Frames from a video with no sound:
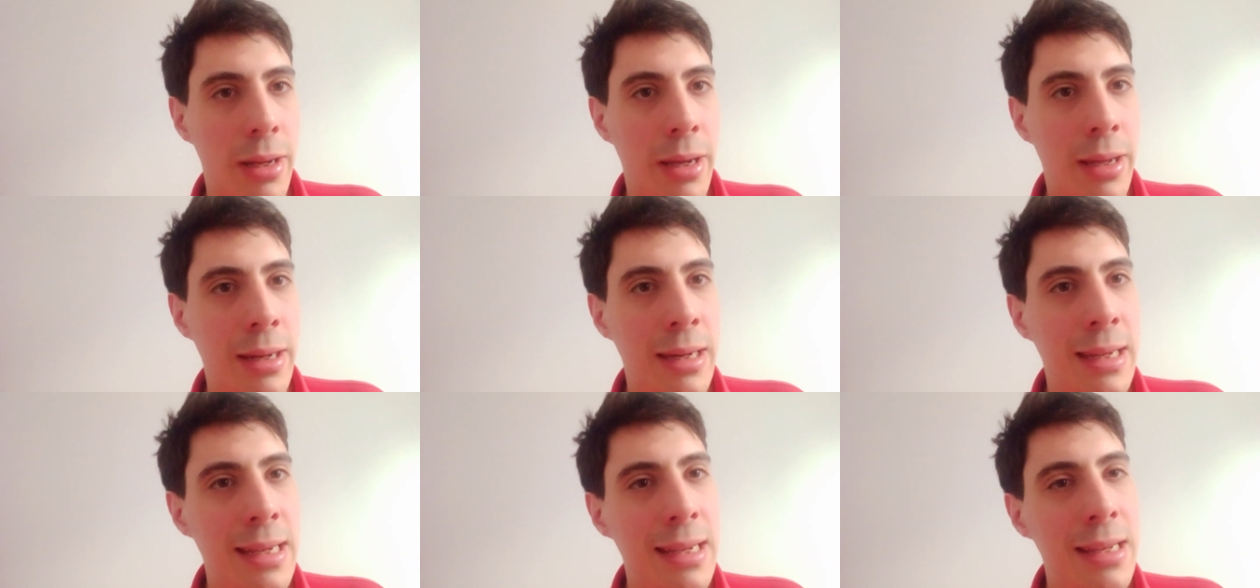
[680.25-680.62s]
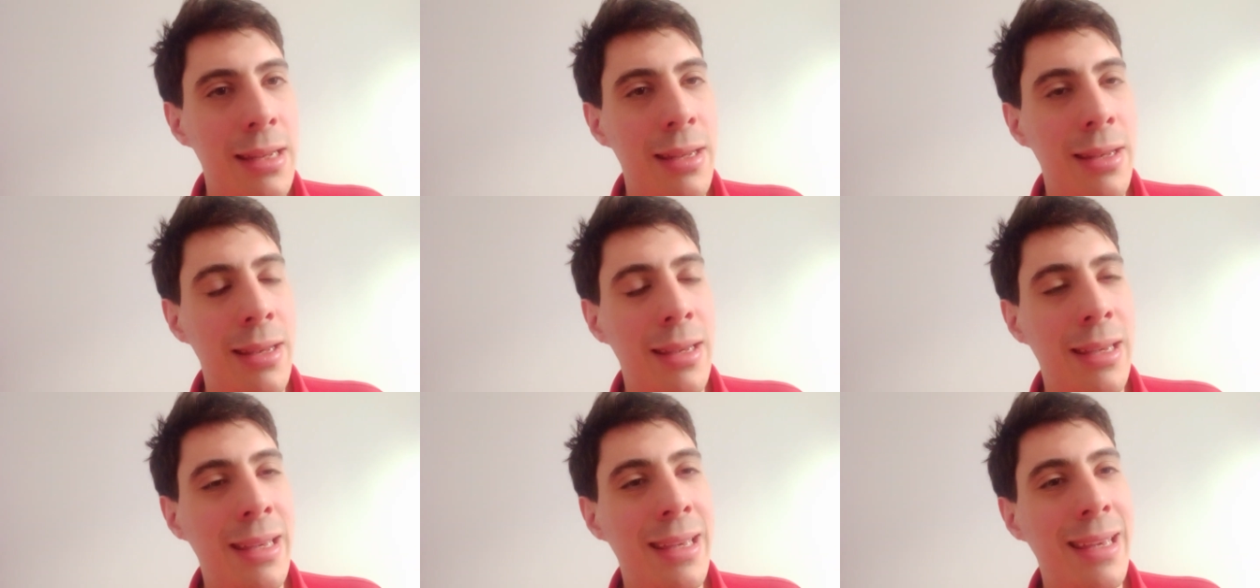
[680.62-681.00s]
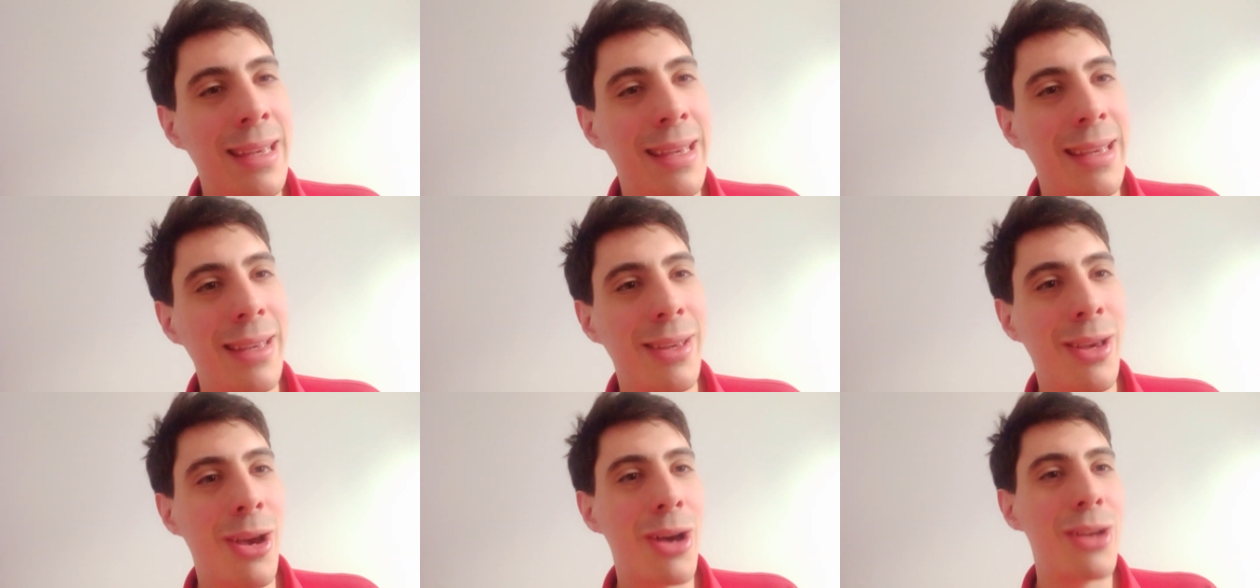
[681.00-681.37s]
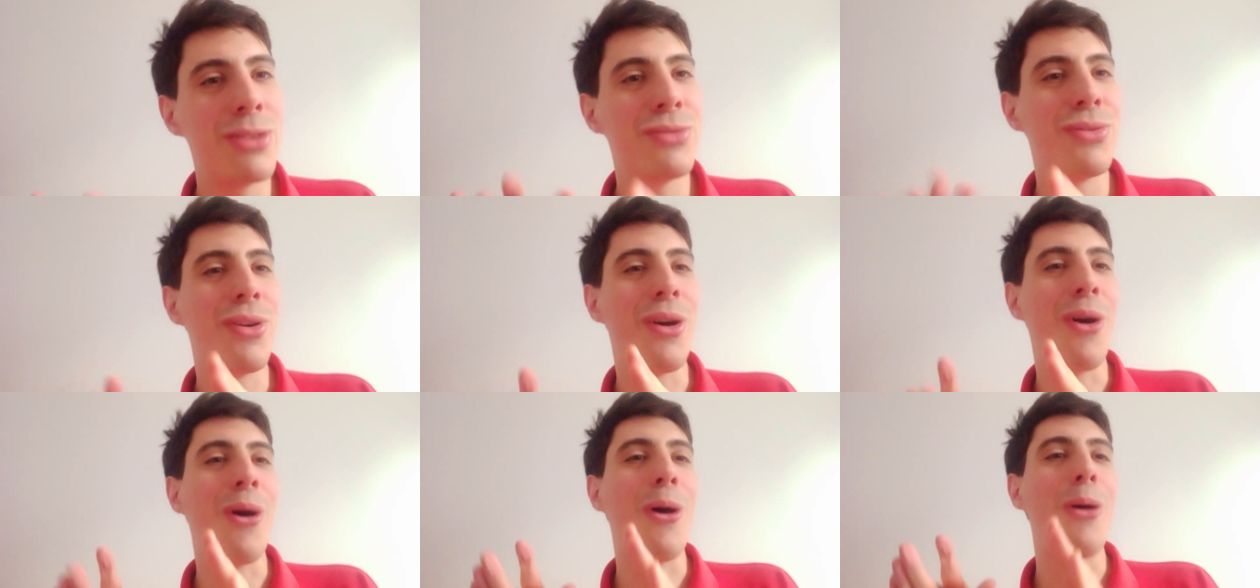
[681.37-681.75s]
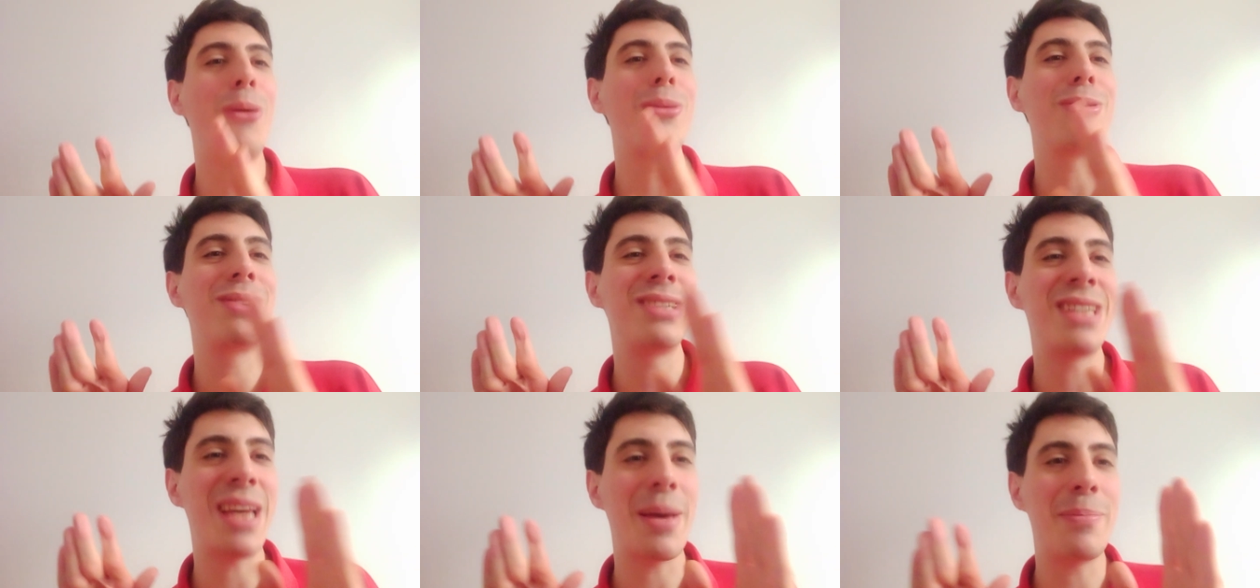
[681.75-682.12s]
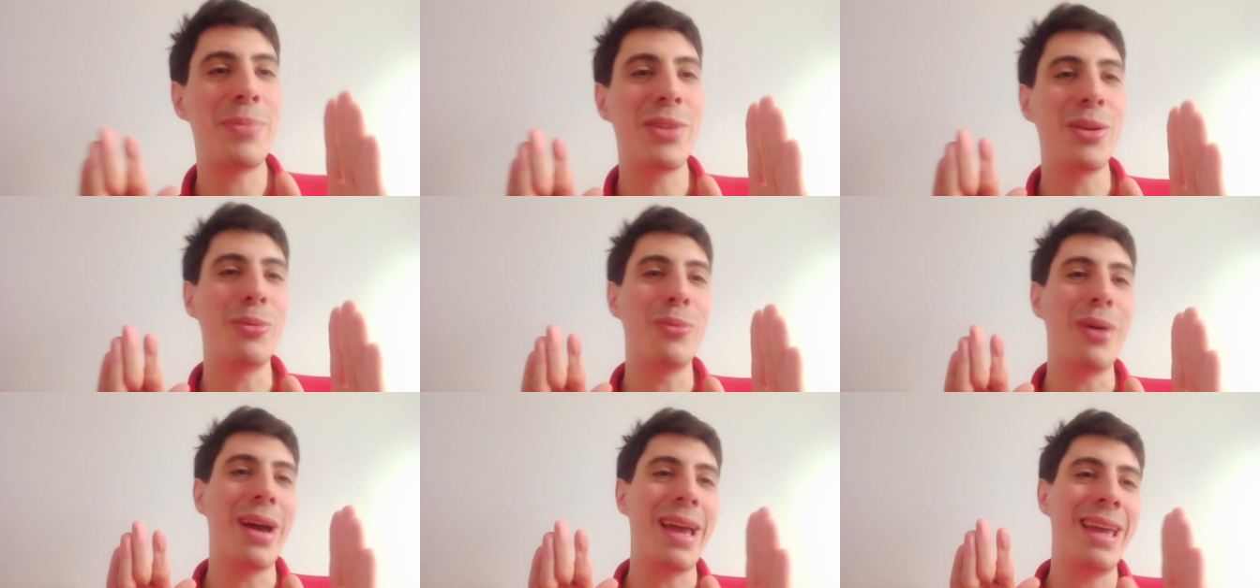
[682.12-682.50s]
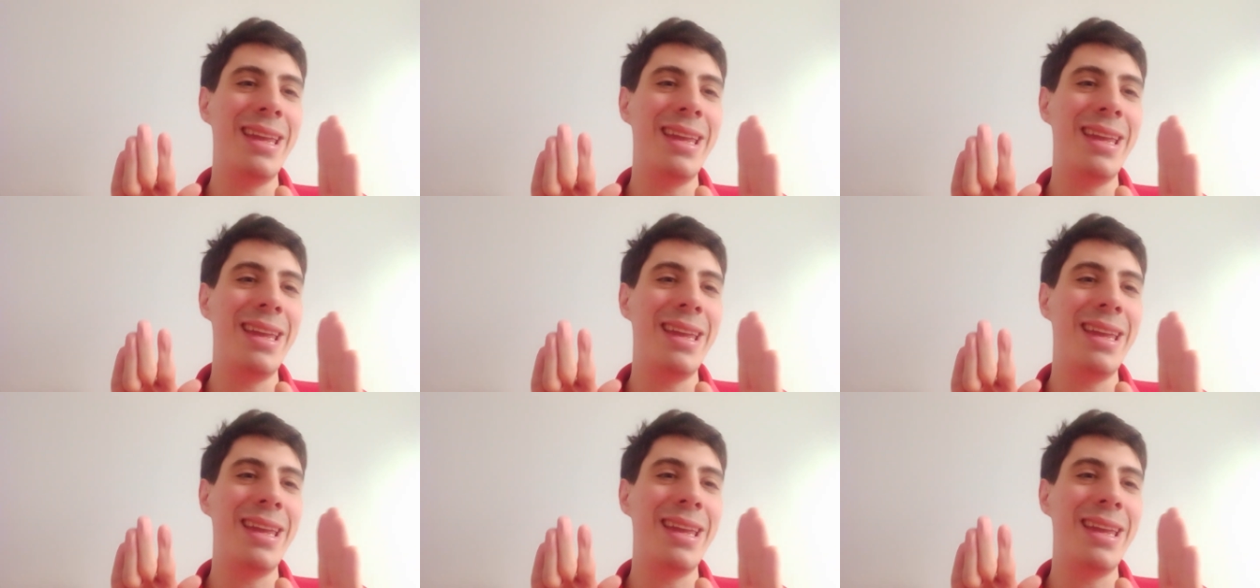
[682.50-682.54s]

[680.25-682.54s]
And he goes for a whole chapter where